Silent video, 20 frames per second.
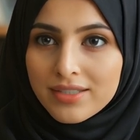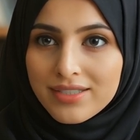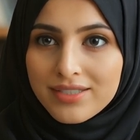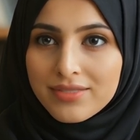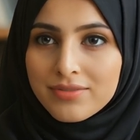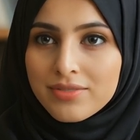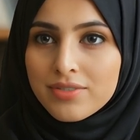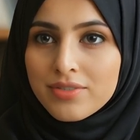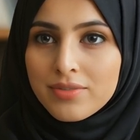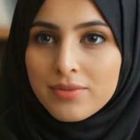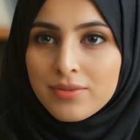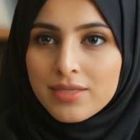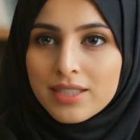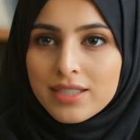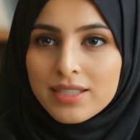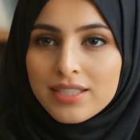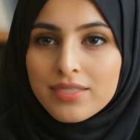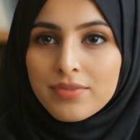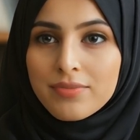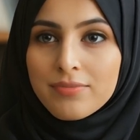it serves
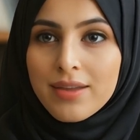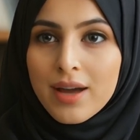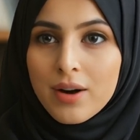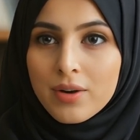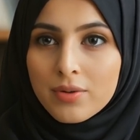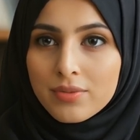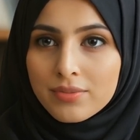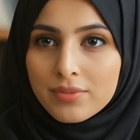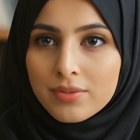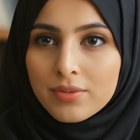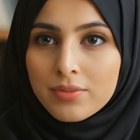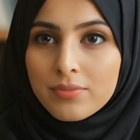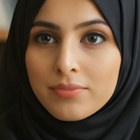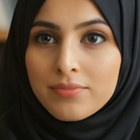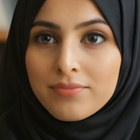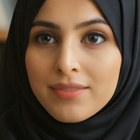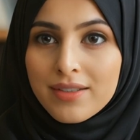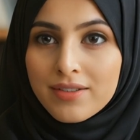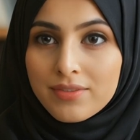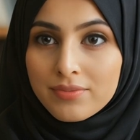as this powerful
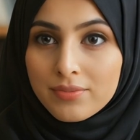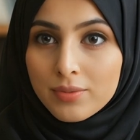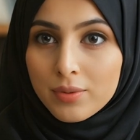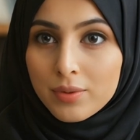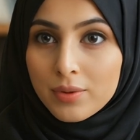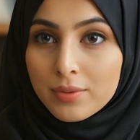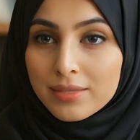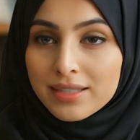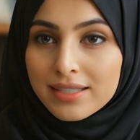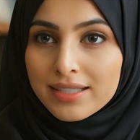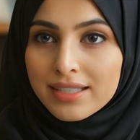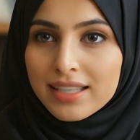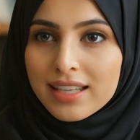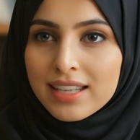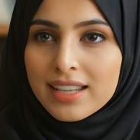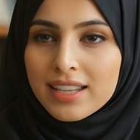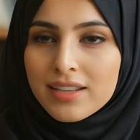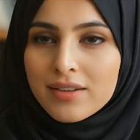metaphor, really,